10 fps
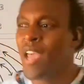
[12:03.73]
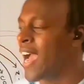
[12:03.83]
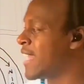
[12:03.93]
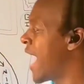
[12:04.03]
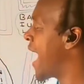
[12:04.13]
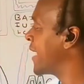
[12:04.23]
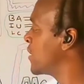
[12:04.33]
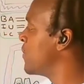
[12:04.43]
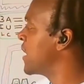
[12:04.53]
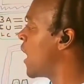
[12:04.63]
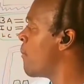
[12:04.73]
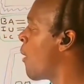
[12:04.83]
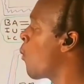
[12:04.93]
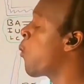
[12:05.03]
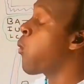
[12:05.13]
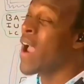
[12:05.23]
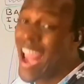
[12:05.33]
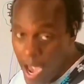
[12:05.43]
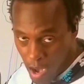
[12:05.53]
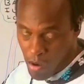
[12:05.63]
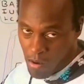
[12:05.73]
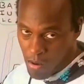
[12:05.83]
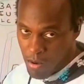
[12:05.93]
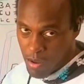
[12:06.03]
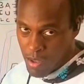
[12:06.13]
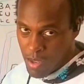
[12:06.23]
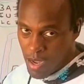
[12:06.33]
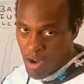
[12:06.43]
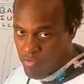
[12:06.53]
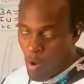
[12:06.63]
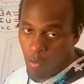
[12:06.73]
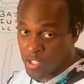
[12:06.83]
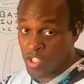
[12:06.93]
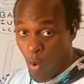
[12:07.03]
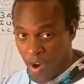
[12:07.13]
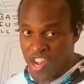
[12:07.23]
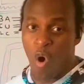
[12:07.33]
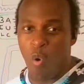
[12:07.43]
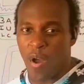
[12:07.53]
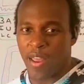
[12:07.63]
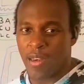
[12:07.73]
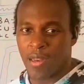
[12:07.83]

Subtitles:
And I had to become aware of what was going on.